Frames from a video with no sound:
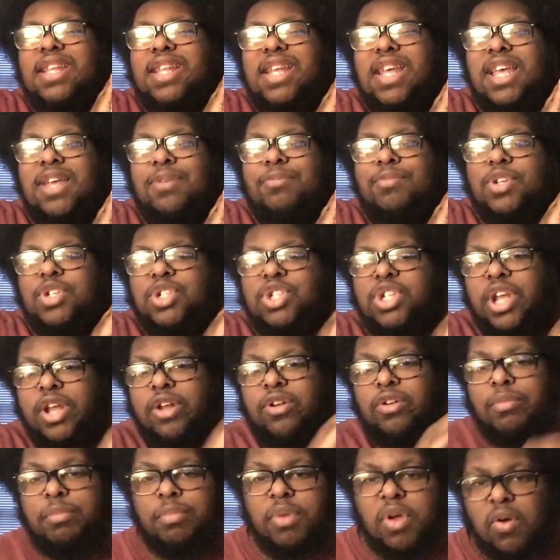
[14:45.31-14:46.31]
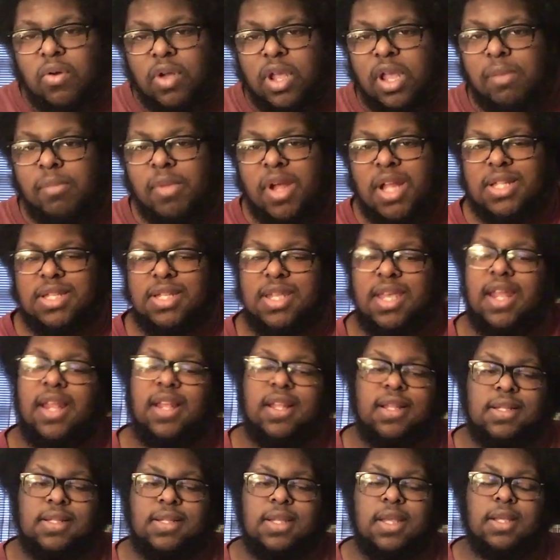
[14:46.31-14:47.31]
gaming channel, Pokemon
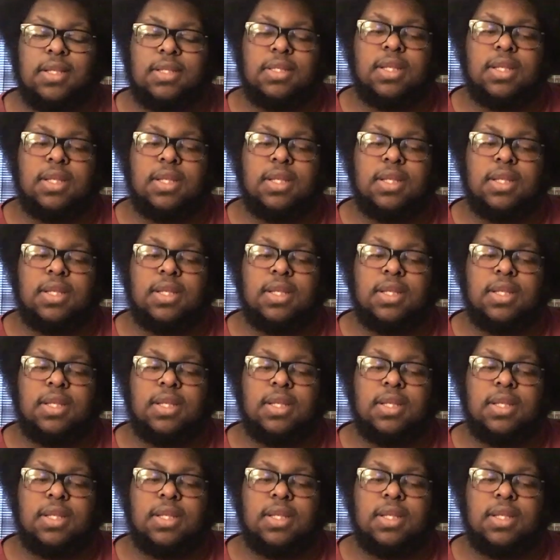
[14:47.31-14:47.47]
Tanny 6.